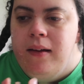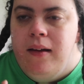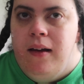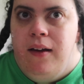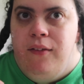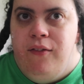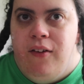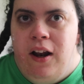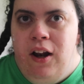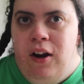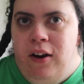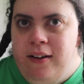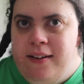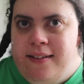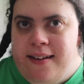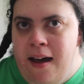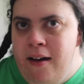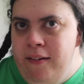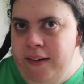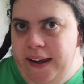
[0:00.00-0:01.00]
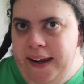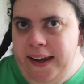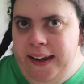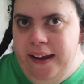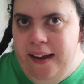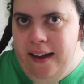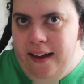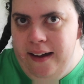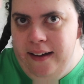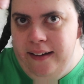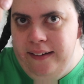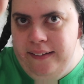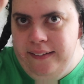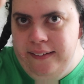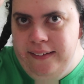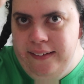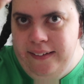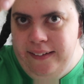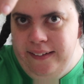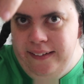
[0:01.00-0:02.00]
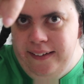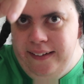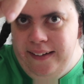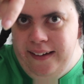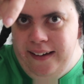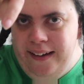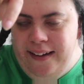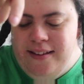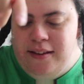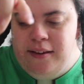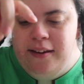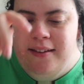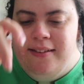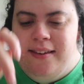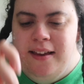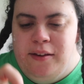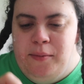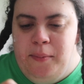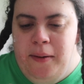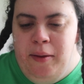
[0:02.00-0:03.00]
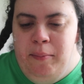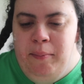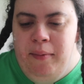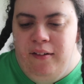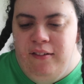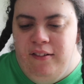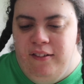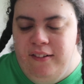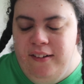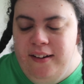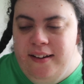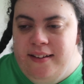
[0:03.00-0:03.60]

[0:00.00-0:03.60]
if I look down here, it's because that's when the mirror